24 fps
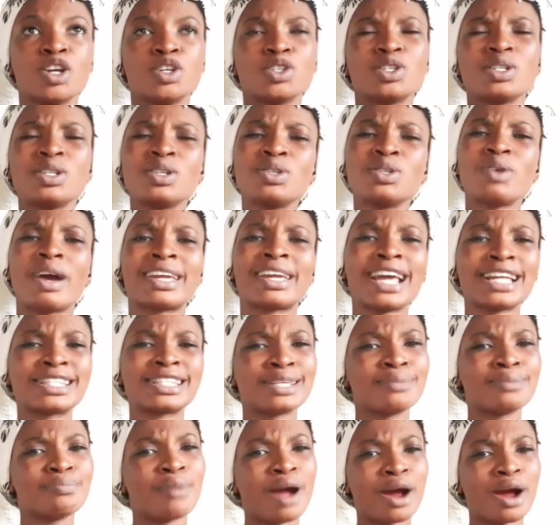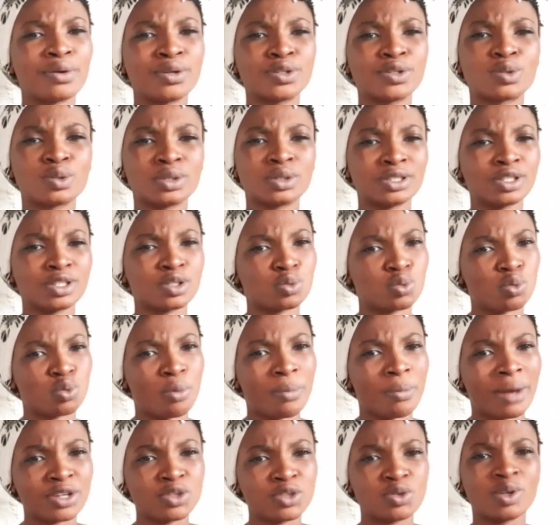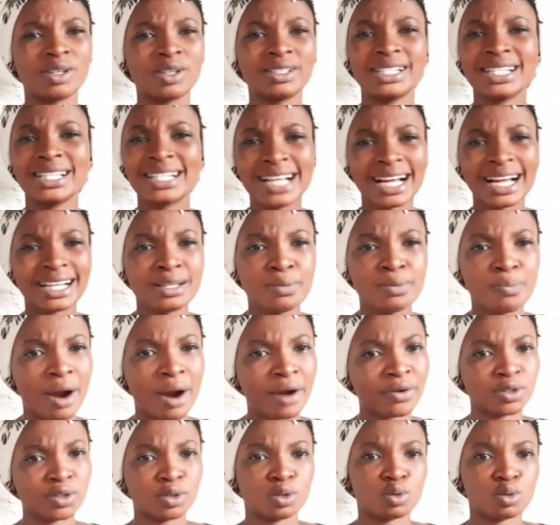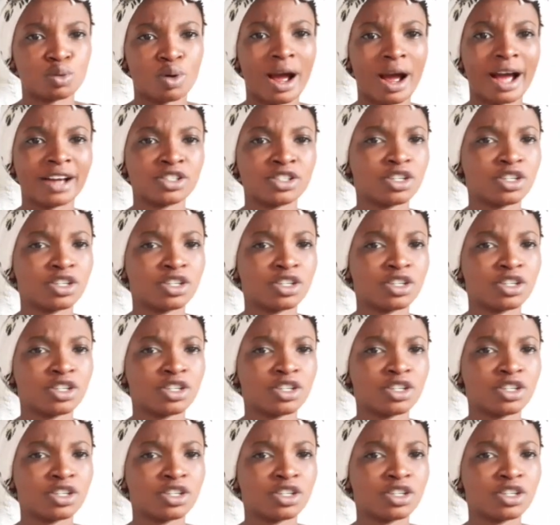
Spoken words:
You are getting married to this woman, you're legally married to her.